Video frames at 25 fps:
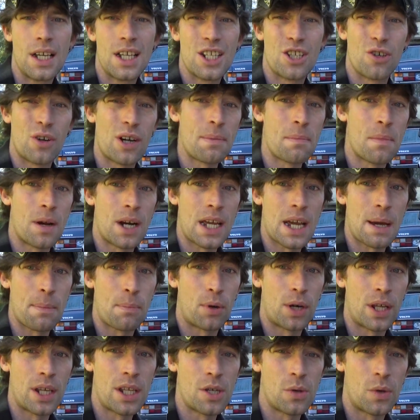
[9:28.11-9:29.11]
So any money I
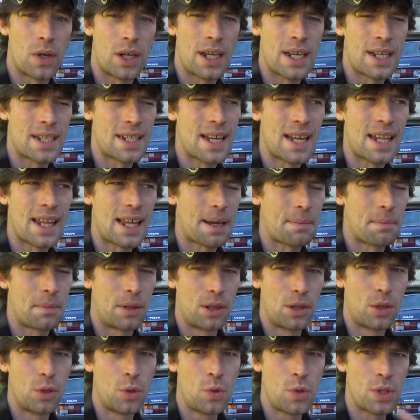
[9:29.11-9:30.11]
put into it, it's not like I'm
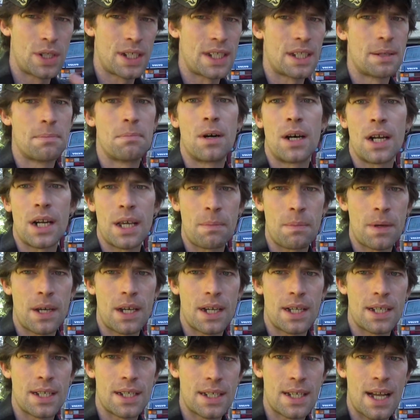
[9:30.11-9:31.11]
losing the money
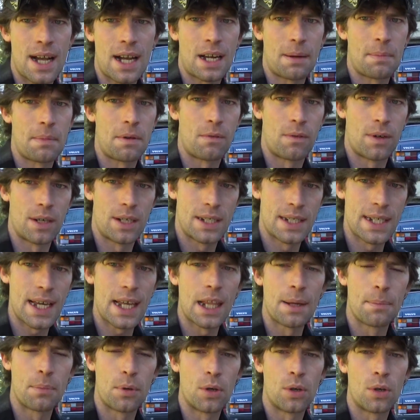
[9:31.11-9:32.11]
because it's not going to be
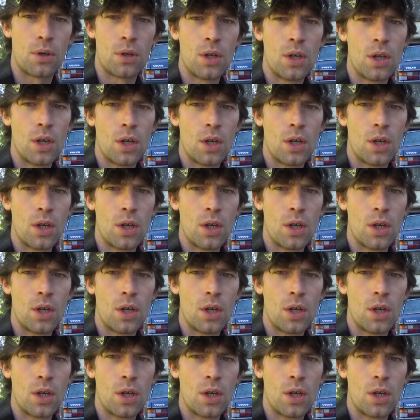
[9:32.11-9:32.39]
resellable.